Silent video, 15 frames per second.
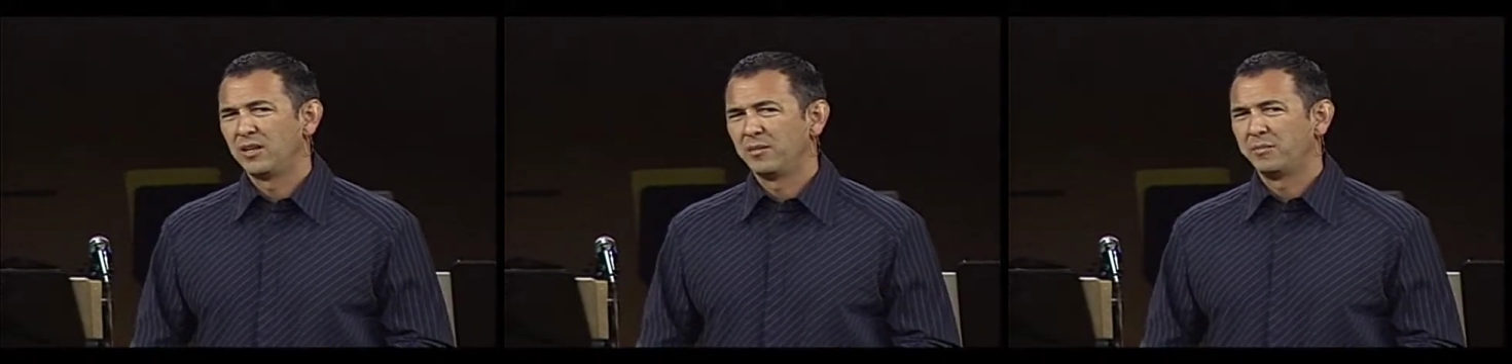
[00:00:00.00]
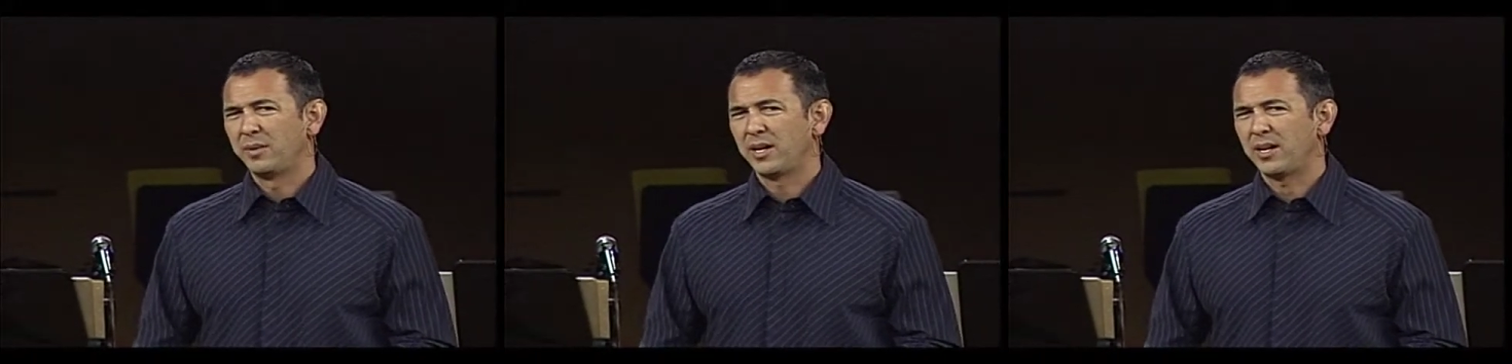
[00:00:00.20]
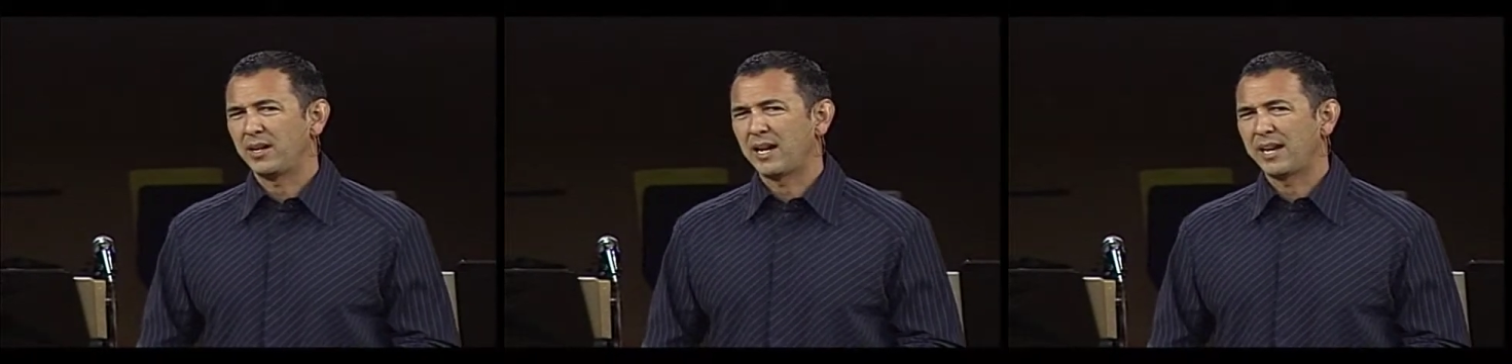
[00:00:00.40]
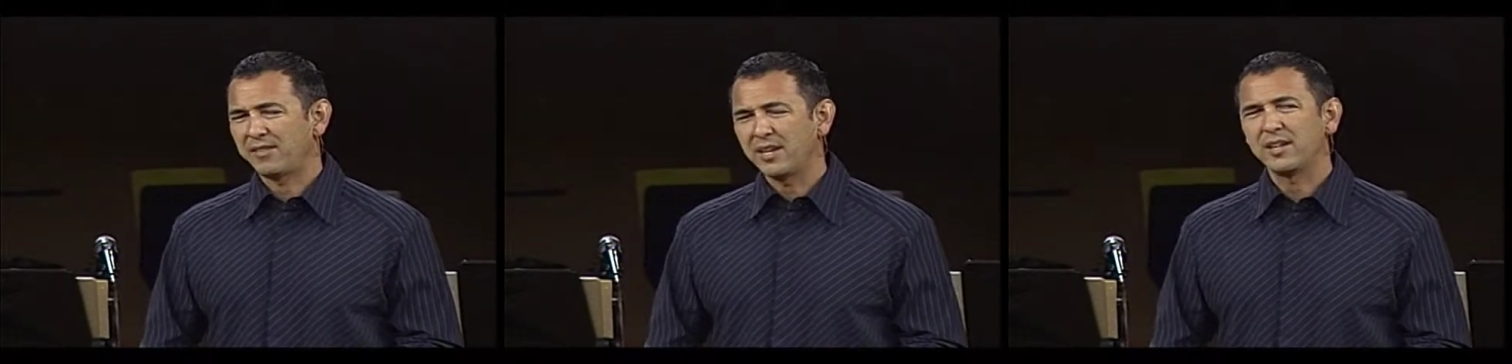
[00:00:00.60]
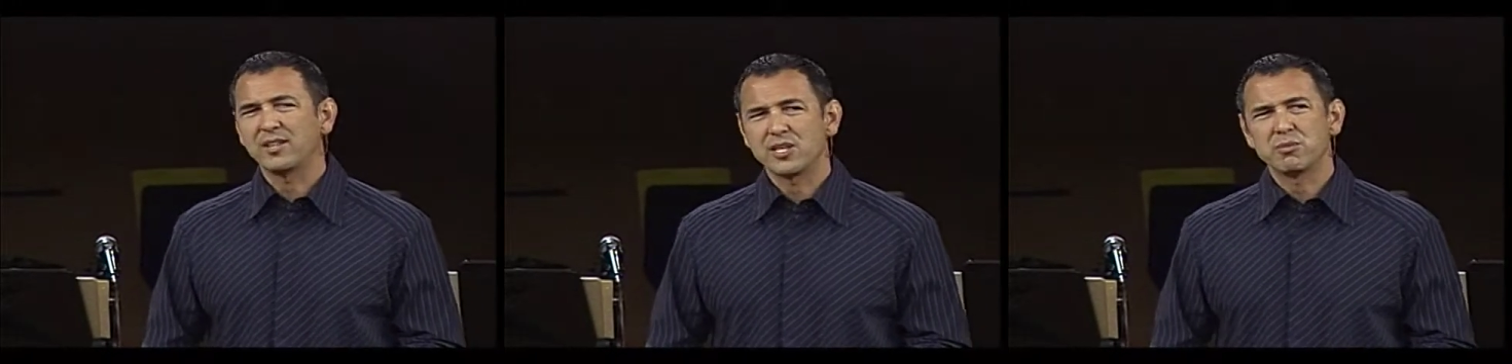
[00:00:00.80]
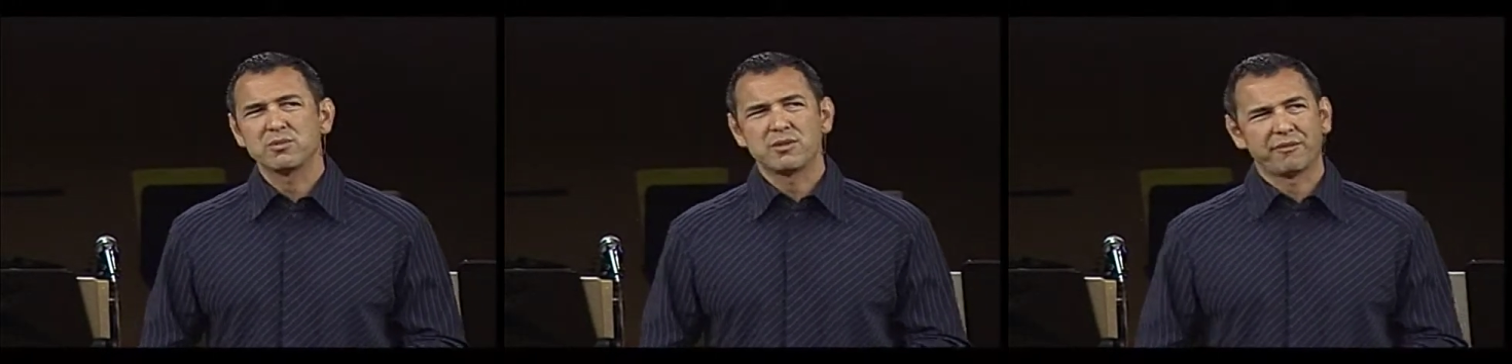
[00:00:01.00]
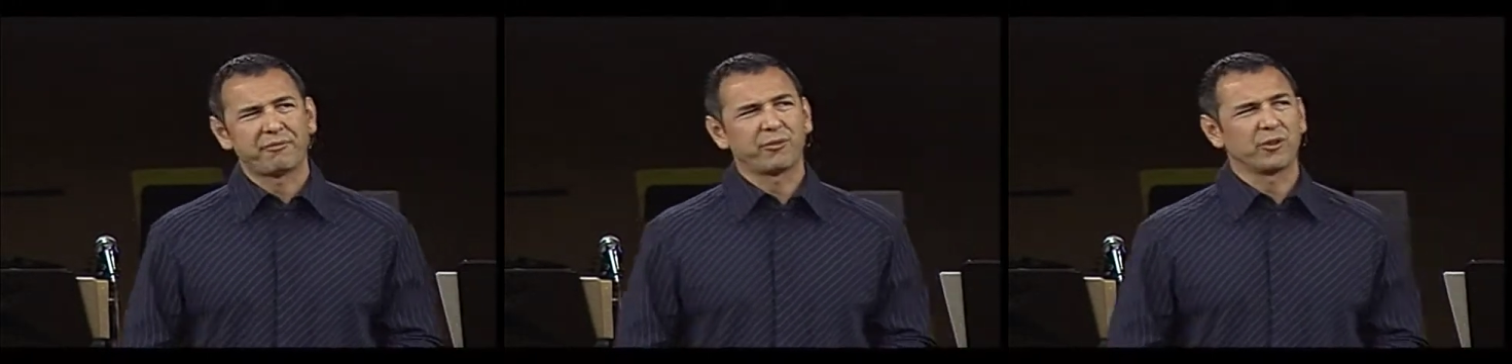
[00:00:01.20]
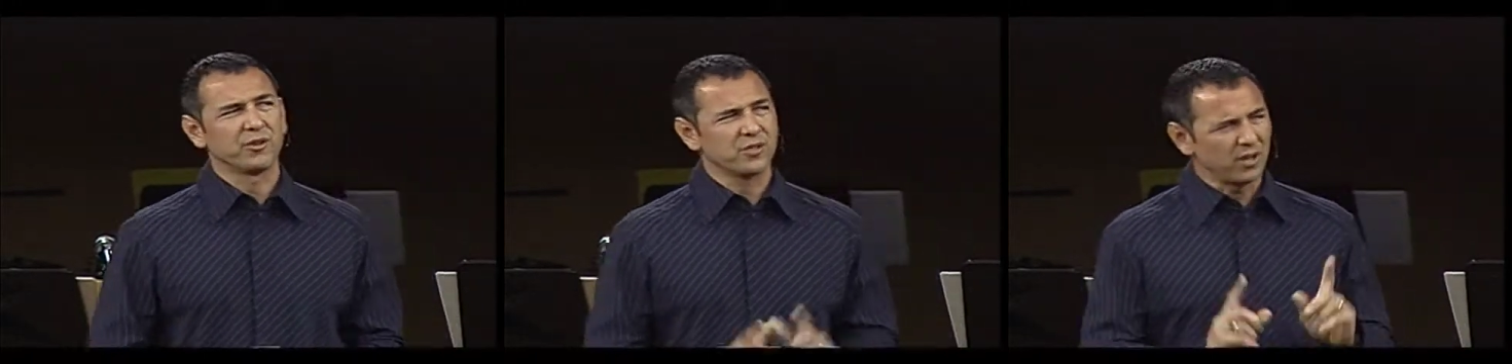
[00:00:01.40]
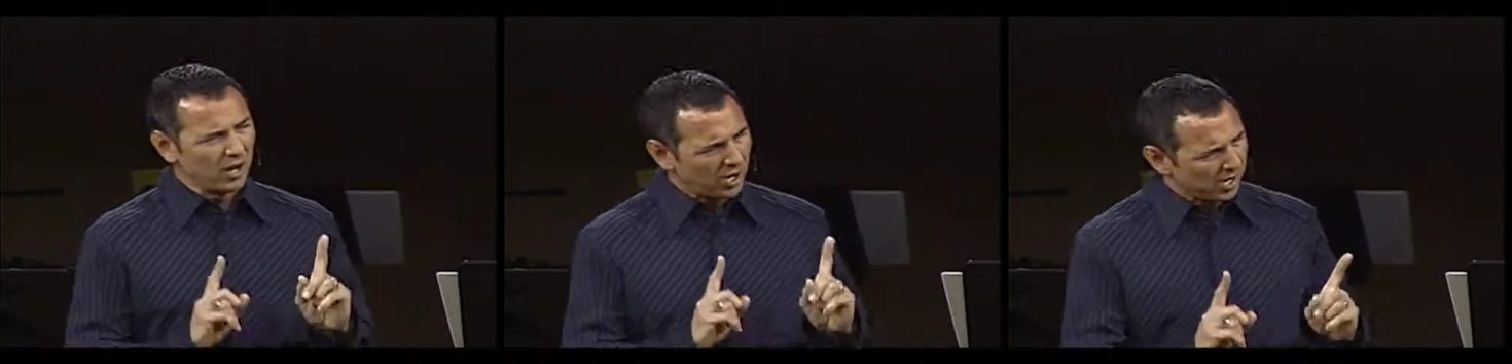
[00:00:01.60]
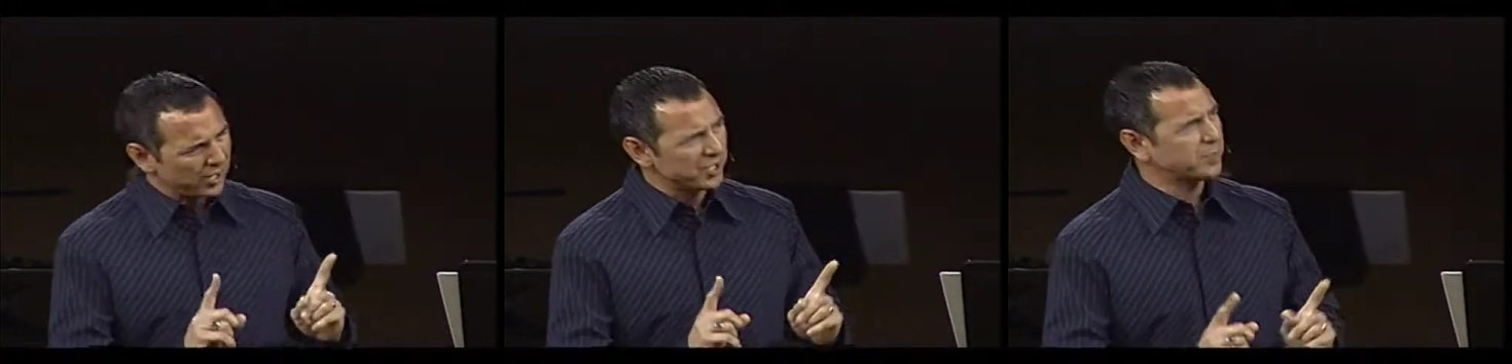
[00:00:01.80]
But I think this was the first
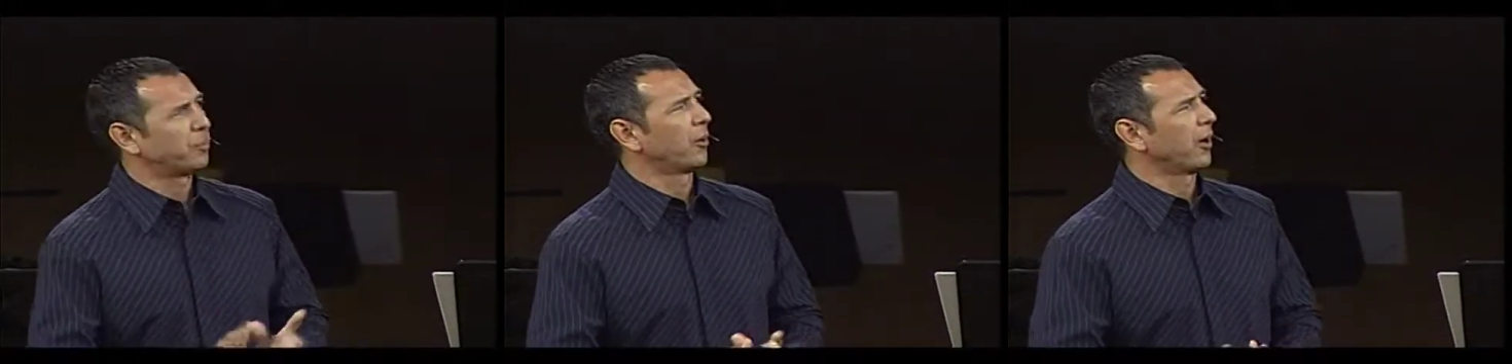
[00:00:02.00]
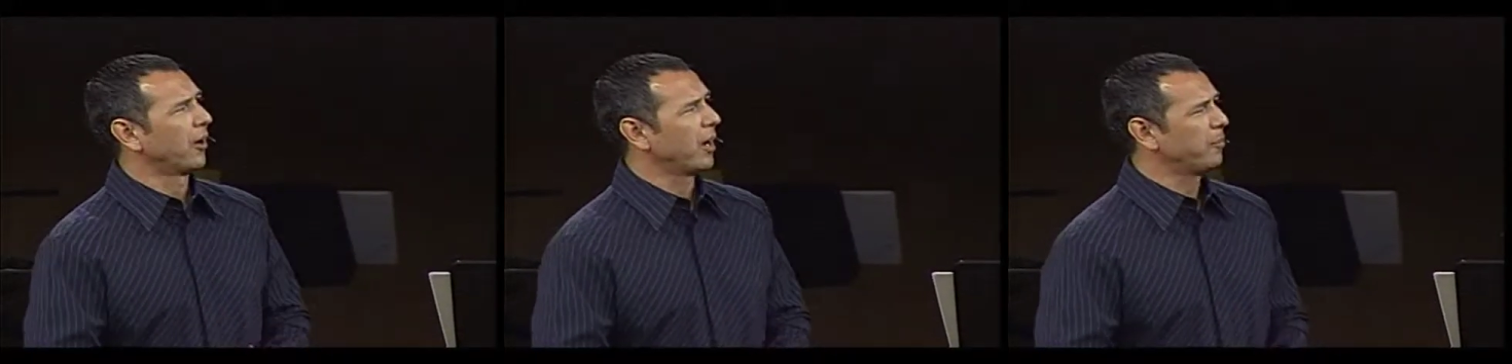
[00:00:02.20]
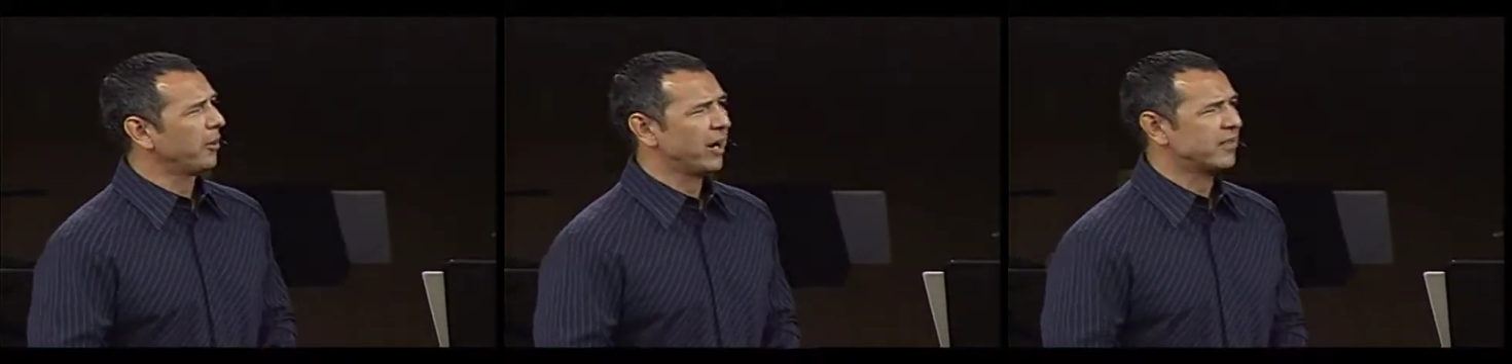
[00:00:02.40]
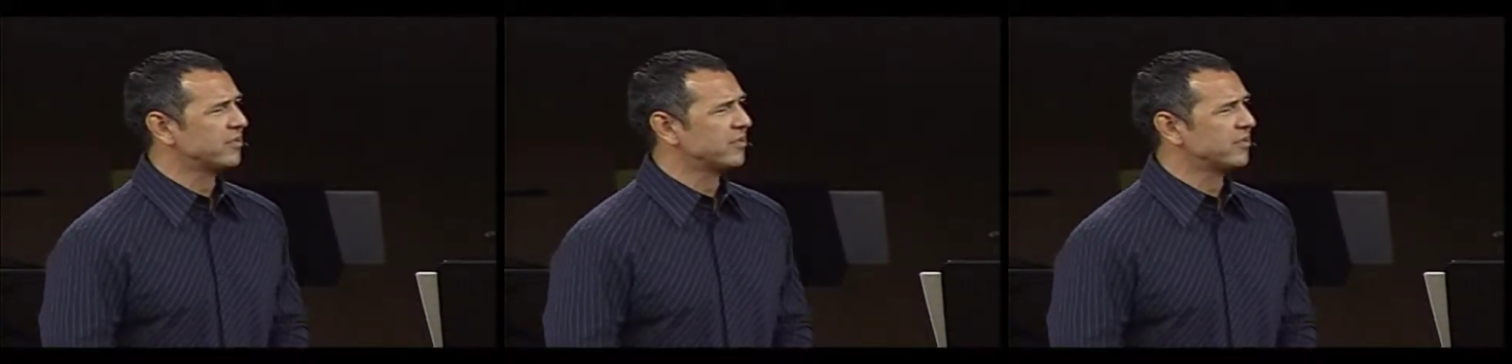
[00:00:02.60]
honest prayer I prayed.